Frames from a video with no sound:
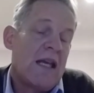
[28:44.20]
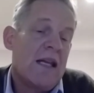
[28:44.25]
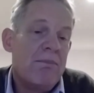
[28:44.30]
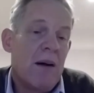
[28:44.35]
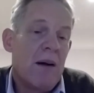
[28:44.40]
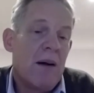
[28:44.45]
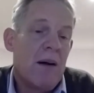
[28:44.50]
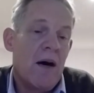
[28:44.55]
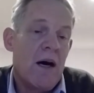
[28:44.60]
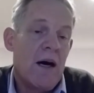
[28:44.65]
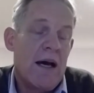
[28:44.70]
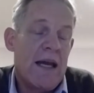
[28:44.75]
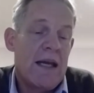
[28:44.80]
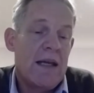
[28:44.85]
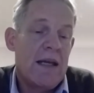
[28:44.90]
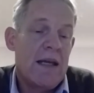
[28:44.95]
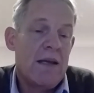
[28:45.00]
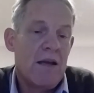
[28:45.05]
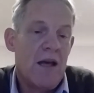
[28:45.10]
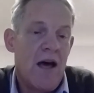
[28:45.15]

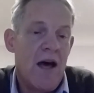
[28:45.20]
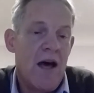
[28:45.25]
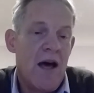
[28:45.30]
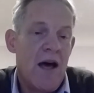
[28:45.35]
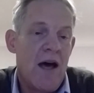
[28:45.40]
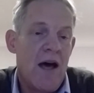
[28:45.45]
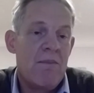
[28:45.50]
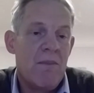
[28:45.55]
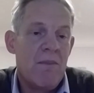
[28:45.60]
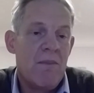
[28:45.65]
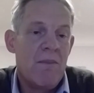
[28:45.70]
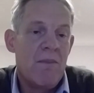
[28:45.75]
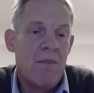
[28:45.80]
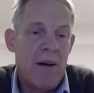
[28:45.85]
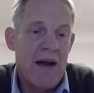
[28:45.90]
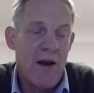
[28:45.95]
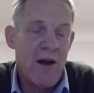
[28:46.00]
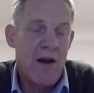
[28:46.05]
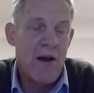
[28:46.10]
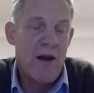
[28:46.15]
Secondly, by
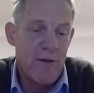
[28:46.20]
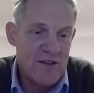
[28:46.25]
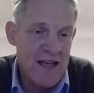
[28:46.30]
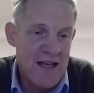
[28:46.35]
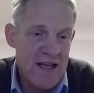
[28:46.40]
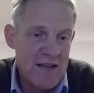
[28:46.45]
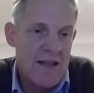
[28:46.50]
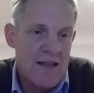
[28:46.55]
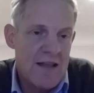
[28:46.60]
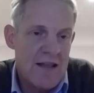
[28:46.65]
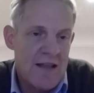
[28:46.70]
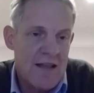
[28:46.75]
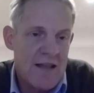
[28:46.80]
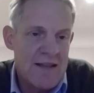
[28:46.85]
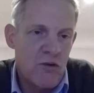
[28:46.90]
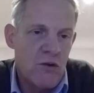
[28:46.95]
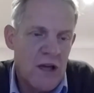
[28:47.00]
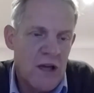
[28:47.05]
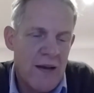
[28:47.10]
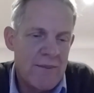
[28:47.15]

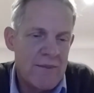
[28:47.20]
offsets,